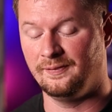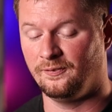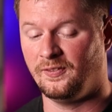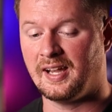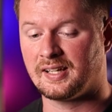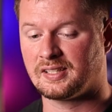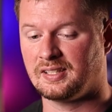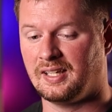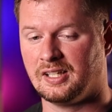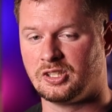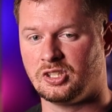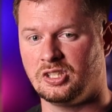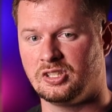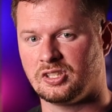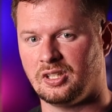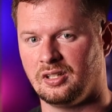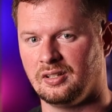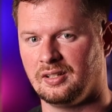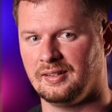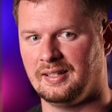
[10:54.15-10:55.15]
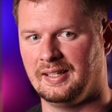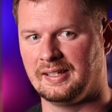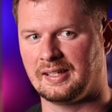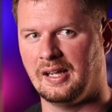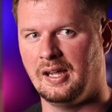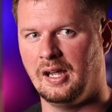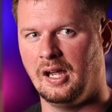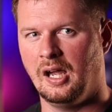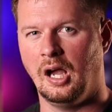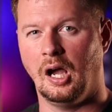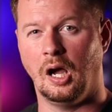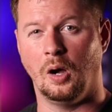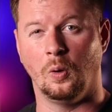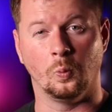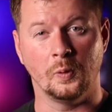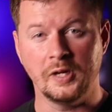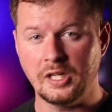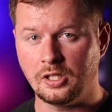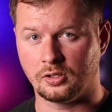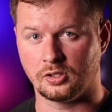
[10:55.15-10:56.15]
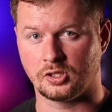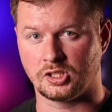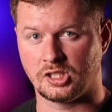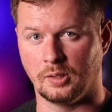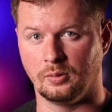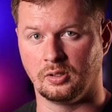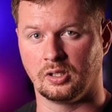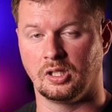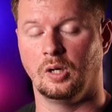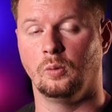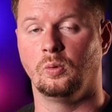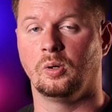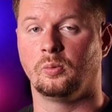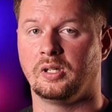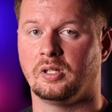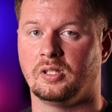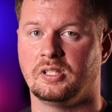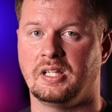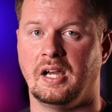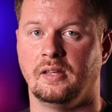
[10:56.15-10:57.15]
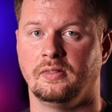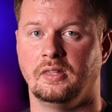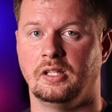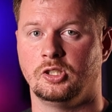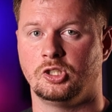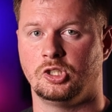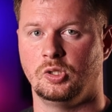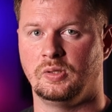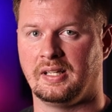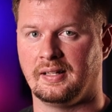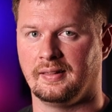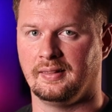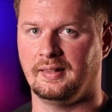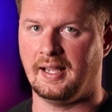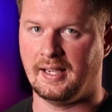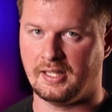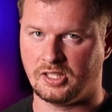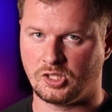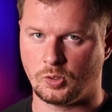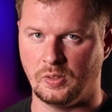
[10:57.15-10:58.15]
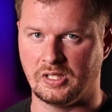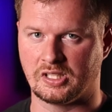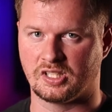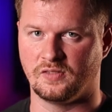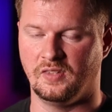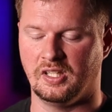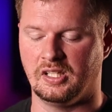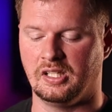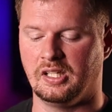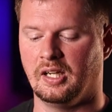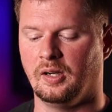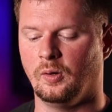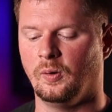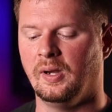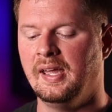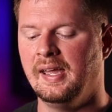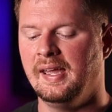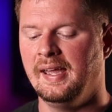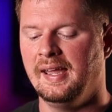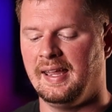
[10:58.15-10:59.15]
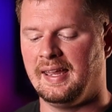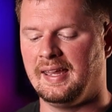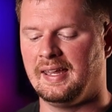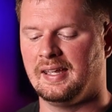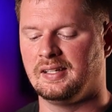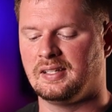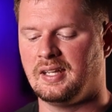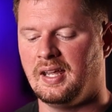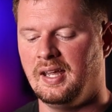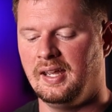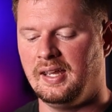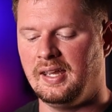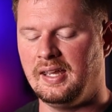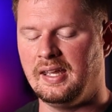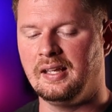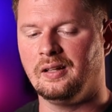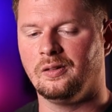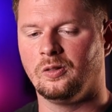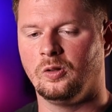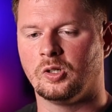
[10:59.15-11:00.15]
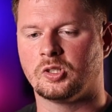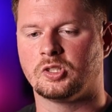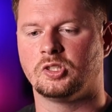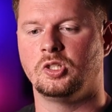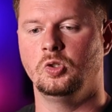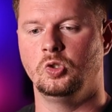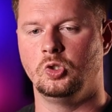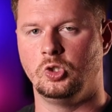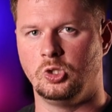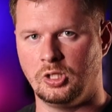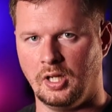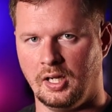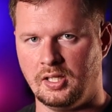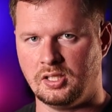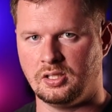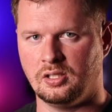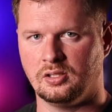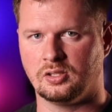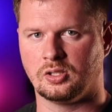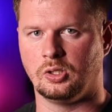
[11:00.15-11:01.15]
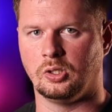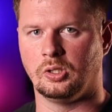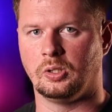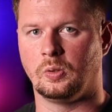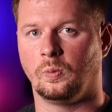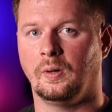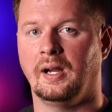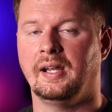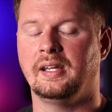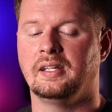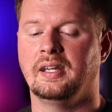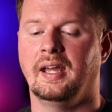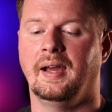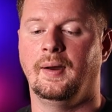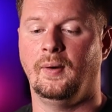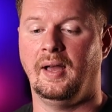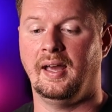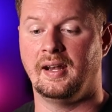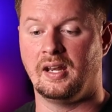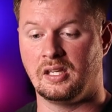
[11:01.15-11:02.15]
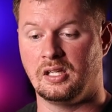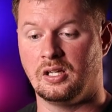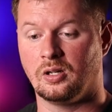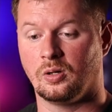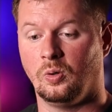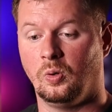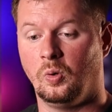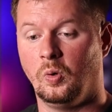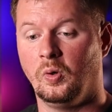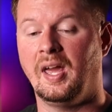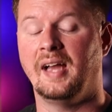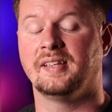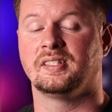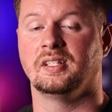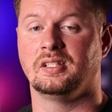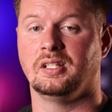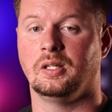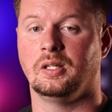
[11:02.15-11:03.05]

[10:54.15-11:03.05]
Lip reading: In fact, I actually saw it like a week or so ago when we were down there shooting last week's video, and it looks just as good right now at a year old as it